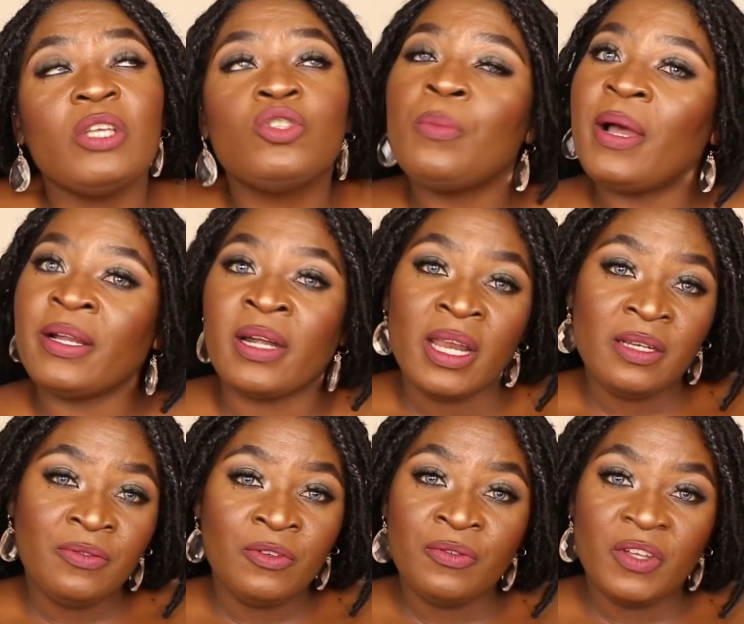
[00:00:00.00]
super
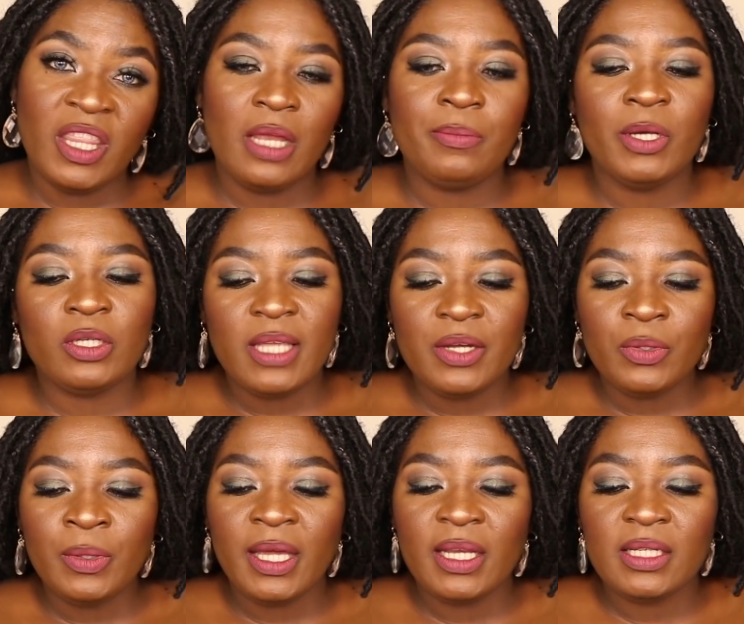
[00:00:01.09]
grateful for that, because I know
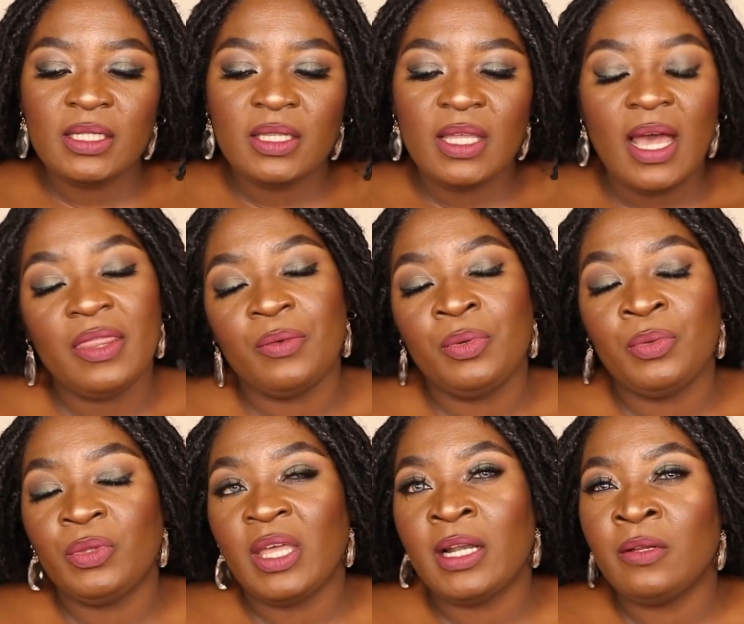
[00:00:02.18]
that there are other
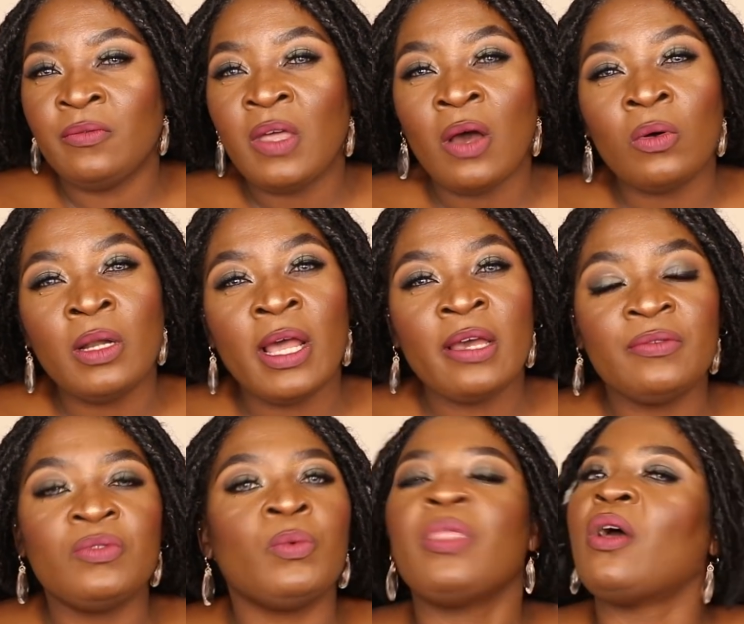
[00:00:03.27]
people that live their whole
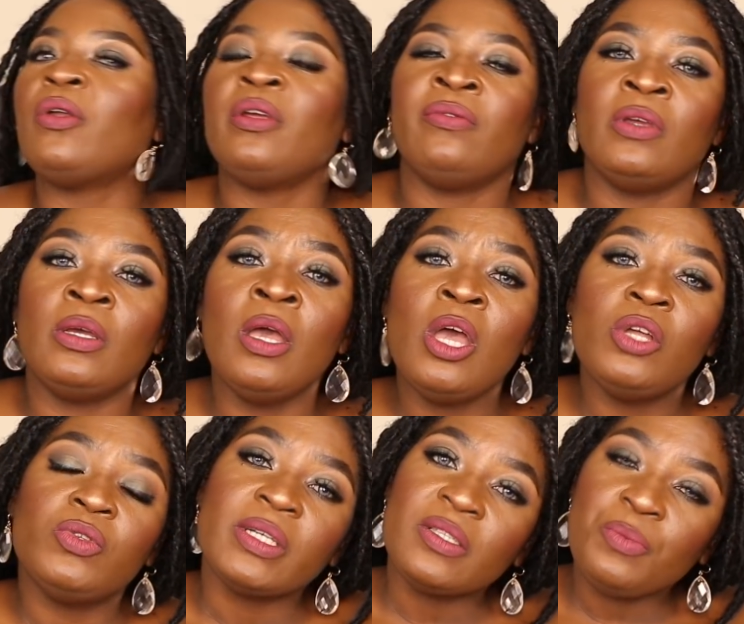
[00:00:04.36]
lives without having
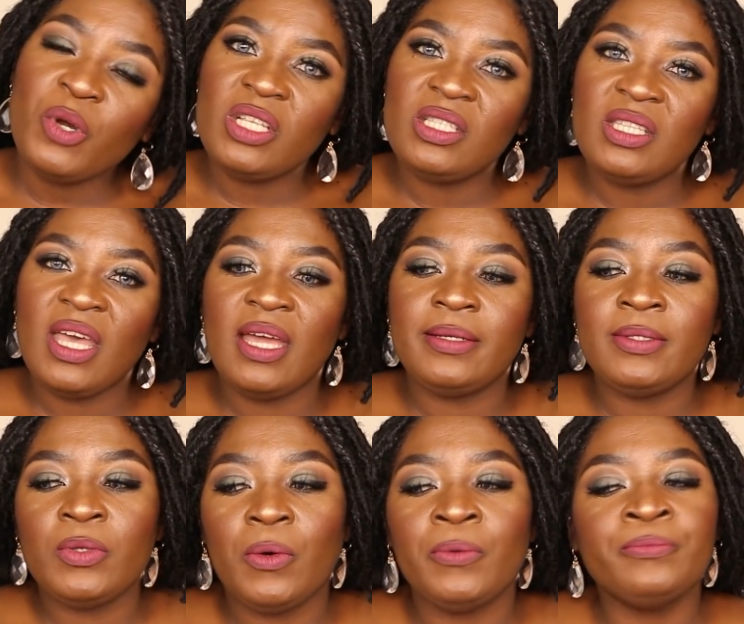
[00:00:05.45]
to experience that.
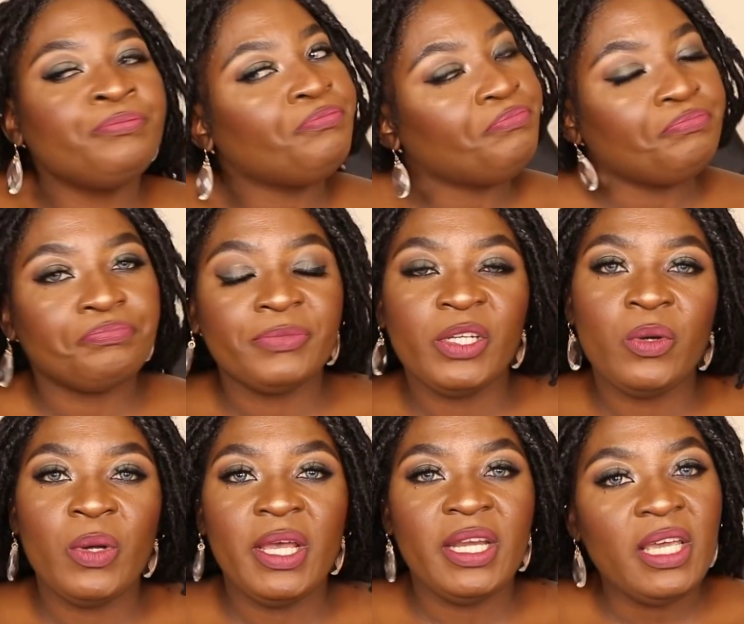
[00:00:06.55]
So, you
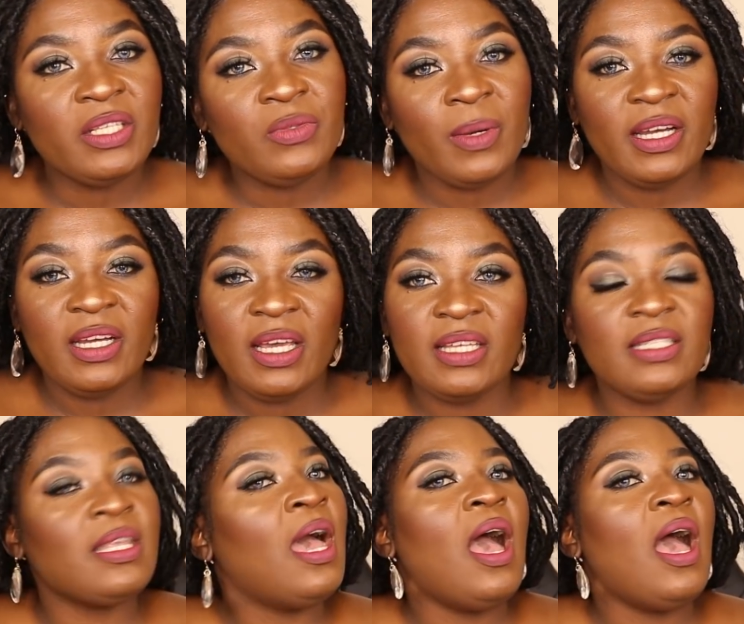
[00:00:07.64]
know, it is what it is.